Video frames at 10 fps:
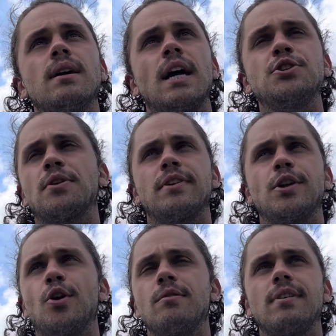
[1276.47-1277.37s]
don't even
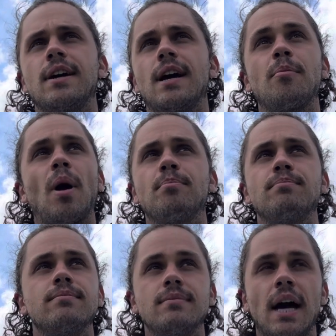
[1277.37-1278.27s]
know if
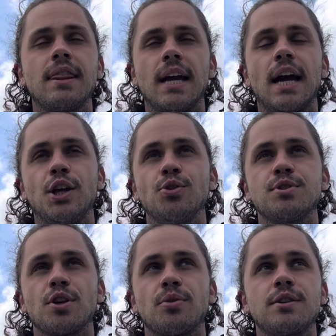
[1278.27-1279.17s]
I think I
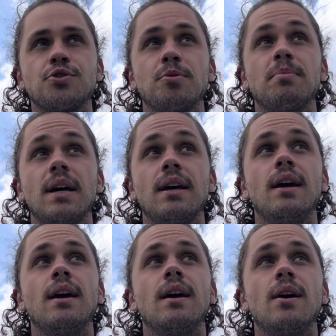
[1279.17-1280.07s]
used the restroom, but
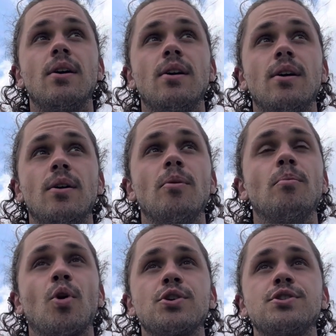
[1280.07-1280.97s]

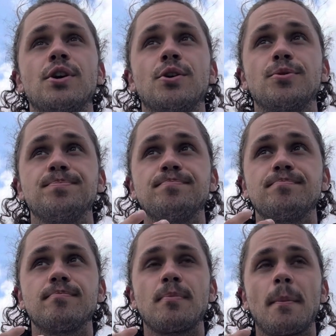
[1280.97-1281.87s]
more so,
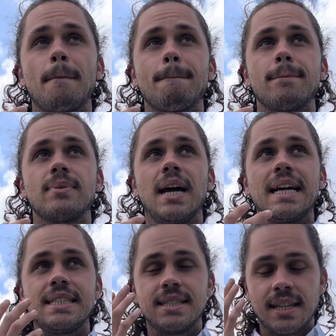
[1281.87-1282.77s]

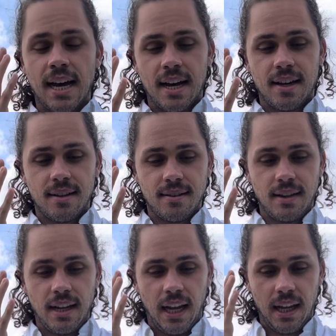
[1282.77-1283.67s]
I sat
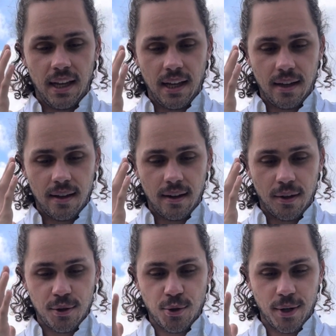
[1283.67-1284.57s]
on
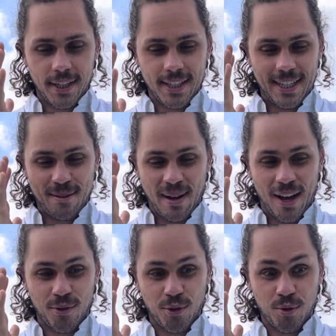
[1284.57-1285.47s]
the toilet in the
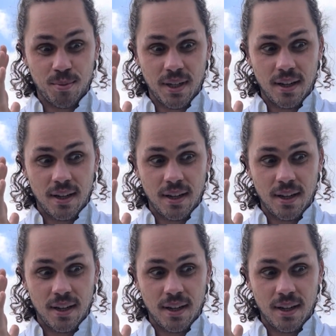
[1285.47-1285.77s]
bathroom